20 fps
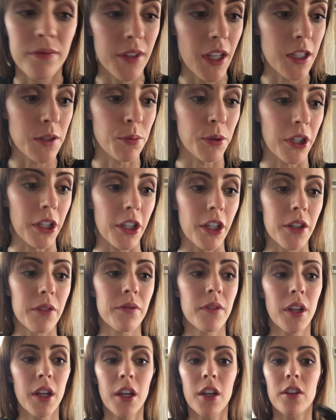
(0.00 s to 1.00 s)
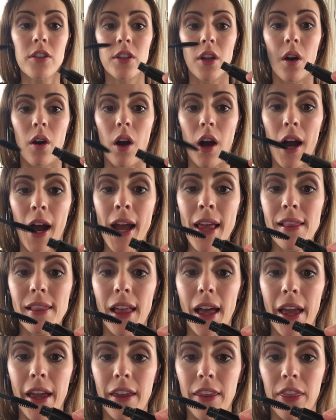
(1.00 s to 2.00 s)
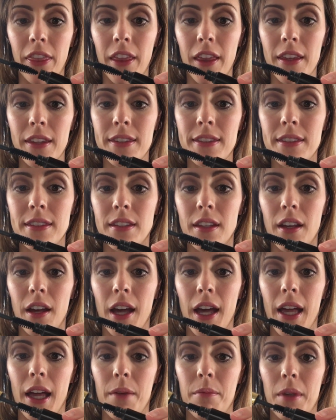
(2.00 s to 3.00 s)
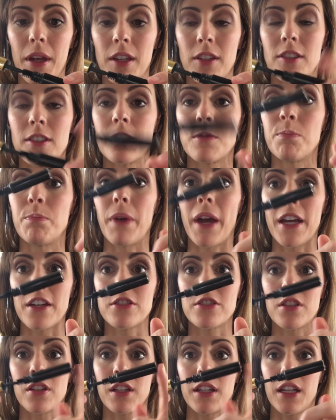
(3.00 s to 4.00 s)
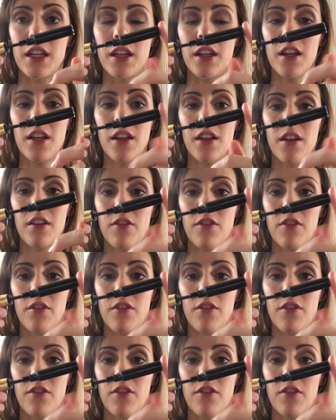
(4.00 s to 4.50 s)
that's pretty good. So I like this especially